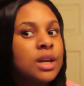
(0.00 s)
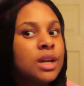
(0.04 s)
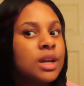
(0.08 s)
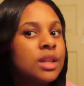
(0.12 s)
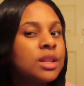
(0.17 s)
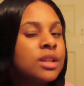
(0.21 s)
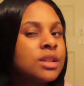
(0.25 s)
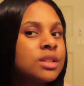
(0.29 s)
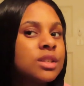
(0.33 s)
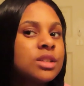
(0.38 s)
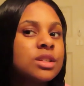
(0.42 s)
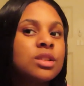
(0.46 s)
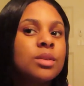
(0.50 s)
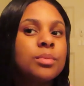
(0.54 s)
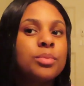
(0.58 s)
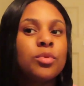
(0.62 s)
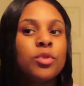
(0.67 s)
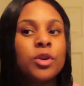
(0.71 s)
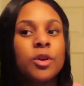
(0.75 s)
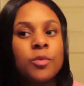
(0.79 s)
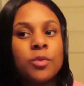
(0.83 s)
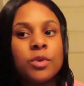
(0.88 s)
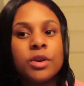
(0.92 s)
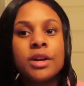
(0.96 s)
And this is the
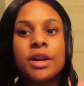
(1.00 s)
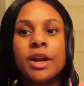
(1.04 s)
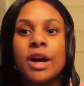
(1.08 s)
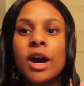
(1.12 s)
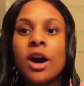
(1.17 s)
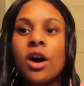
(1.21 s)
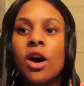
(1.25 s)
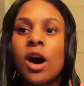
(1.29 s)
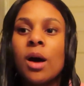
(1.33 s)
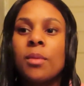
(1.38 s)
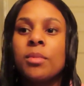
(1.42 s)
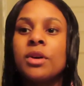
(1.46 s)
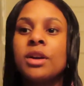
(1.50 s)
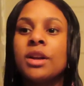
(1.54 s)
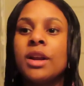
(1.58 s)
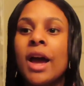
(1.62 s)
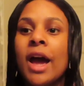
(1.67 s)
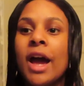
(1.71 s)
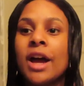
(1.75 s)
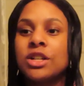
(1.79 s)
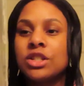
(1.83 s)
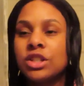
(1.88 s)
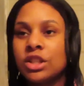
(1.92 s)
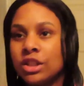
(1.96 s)
point where now I'm gonna
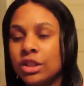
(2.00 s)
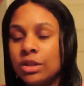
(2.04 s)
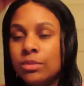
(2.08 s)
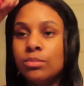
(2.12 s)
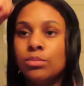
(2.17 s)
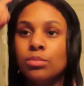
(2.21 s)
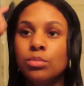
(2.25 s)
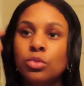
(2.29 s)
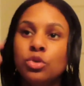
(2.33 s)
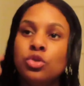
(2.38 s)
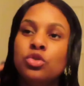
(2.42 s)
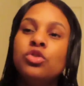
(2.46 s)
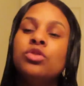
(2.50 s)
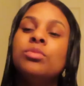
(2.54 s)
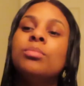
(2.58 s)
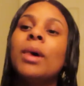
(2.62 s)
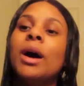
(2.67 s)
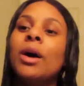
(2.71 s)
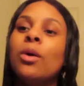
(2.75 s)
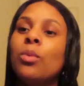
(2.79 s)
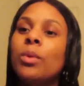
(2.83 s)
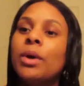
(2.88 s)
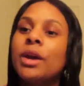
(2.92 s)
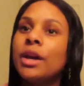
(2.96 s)
actually move
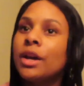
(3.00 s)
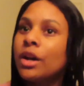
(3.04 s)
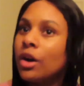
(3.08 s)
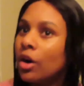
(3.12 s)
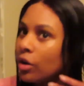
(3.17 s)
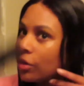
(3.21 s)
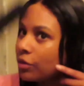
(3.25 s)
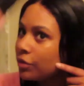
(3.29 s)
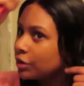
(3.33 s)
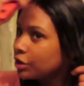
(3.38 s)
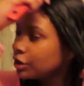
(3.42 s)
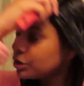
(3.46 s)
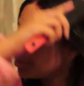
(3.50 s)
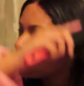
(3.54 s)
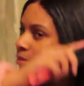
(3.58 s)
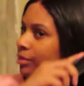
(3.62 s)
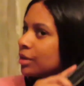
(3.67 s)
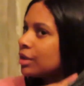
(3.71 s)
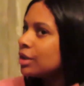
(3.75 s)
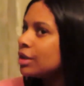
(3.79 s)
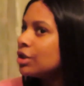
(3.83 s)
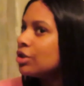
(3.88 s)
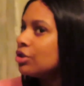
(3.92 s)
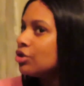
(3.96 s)
my wig over
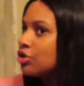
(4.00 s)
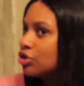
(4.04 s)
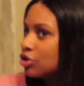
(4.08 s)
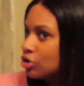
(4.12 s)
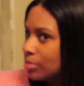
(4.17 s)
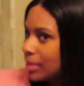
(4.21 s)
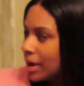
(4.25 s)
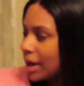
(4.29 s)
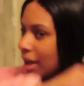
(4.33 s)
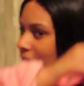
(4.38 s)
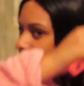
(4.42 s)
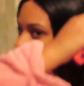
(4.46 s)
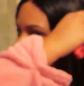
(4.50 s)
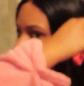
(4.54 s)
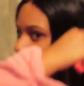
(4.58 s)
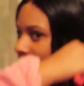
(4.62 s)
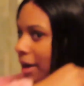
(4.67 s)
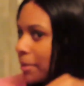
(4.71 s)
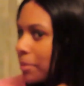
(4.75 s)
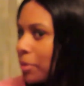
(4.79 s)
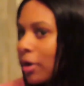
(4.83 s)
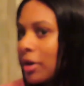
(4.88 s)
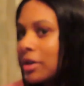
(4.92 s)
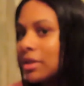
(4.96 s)
to make it a
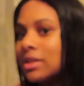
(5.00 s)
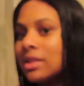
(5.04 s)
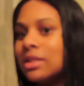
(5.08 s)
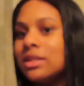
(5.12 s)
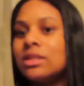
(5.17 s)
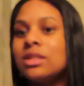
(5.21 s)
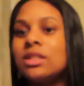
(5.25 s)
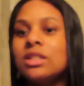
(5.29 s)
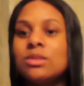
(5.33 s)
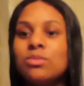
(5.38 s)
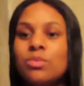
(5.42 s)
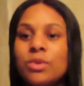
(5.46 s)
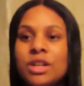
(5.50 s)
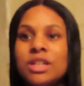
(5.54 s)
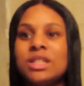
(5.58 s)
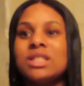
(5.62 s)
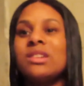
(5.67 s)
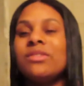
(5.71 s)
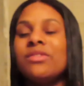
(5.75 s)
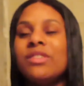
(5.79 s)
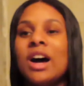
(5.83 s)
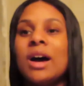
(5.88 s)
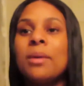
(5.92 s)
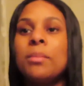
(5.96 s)
side part. Since this wig is
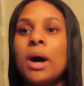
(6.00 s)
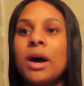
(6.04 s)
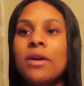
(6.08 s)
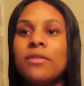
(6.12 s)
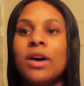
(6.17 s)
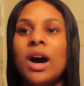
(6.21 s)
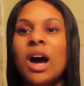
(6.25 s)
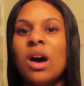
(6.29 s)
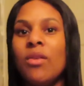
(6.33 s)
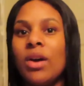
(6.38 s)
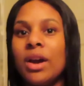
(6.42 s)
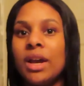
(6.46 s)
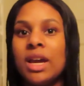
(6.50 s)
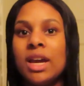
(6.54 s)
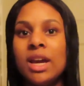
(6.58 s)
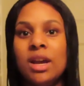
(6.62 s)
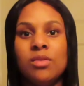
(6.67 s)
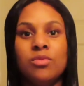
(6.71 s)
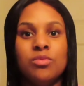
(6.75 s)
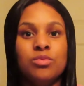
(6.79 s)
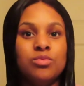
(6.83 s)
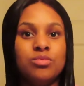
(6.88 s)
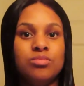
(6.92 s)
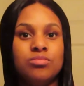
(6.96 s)
a
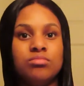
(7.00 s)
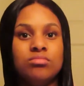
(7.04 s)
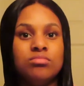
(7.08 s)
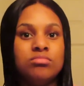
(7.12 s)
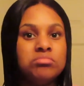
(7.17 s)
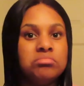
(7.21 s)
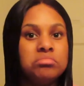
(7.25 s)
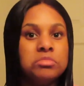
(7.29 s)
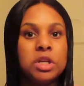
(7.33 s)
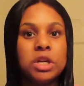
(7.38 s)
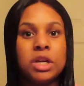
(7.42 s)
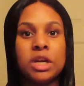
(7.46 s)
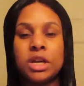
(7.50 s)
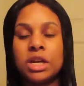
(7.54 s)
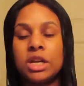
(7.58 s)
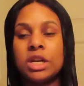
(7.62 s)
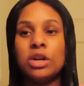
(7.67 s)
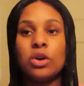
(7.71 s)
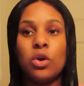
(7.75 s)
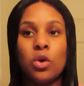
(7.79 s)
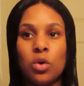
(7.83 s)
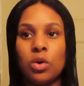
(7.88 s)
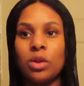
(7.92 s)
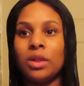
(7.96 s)
5x5, it
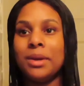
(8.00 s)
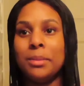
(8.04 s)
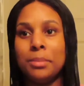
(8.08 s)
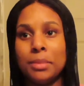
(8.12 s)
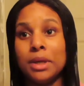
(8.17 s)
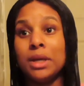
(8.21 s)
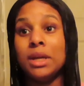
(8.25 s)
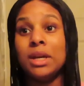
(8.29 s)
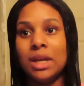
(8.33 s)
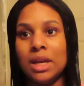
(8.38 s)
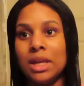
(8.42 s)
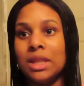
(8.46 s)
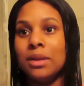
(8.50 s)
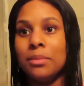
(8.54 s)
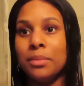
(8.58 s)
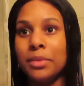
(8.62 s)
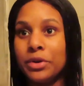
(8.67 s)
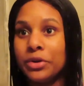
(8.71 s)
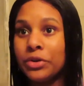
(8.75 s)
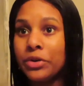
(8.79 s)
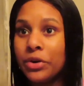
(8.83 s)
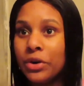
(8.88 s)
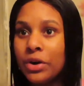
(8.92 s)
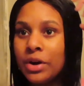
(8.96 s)
can only be in the
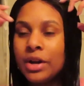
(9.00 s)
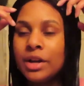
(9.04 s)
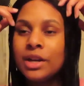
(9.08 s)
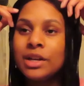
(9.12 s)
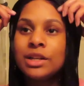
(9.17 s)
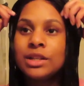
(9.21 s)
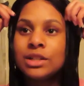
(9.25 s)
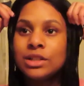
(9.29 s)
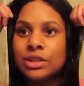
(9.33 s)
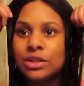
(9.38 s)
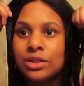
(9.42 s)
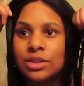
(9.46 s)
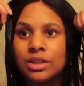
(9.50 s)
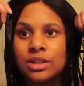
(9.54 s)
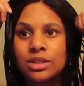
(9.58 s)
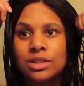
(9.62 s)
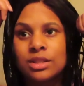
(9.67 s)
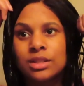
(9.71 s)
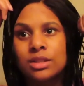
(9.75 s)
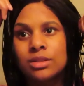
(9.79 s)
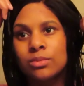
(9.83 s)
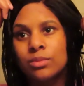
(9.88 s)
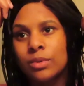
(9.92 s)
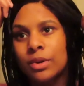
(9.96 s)
middle. So
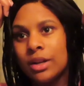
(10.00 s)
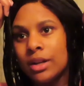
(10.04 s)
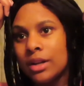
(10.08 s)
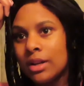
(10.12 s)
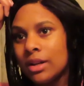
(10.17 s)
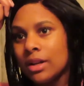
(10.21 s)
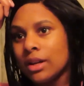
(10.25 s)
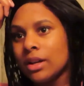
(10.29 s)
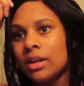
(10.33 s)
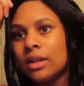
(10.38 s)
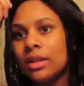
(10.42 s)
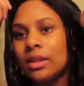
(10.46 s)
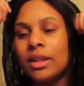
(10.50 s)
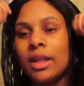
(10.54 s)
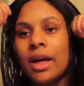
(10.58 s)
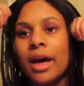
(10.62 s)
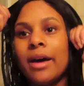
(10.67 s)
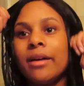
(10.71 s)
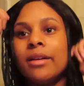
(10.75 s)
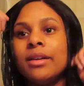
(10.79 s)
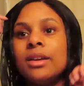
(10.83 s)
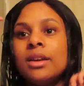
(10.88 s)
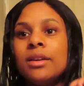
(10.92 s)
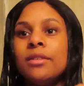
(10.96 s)
this is when
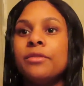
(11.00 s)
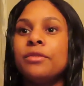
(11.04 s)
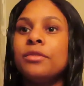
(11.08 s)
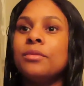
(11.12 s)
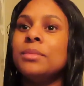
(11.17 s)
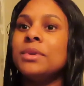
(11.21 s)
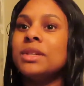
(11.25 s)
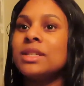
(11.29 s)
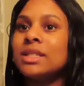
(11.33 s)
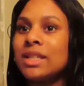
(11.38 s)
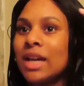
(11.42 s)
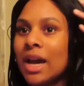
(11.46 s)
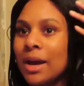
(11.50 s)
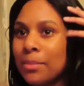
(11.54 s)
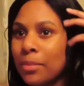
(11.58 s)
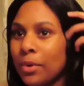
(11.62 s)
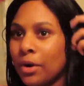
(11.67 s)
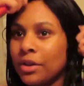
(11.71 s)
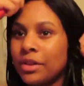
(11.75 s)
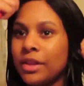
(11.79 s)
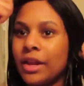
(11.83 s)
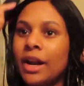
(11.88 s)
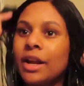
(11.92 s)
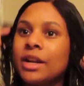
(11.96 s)
that infamous side
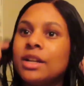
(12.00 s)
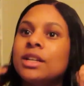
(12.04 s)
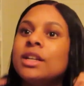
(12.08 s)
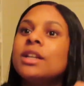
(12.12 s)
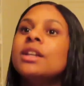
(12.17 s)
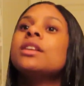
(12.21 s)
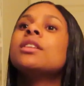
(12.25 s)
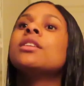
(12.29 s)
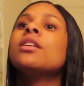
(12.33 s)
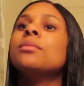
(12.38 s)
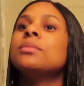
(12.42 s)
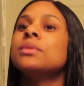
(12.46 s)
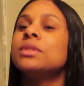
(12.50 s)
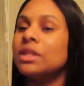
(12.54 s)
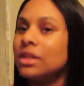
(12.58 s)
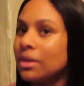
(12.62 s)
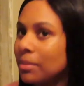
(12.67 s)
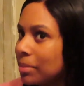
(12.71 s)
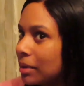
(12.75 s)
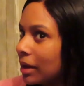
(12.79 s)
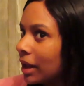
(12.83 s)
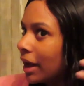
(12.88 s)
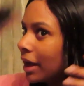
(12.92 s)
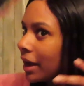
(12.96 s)
part that I did comes into
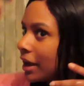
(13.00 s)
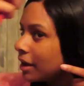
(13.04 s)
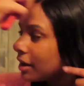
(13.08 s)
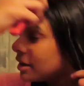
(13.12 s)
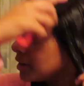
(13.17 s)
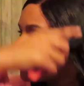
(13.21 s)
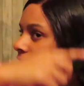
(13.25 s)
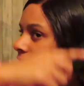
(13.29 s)
play.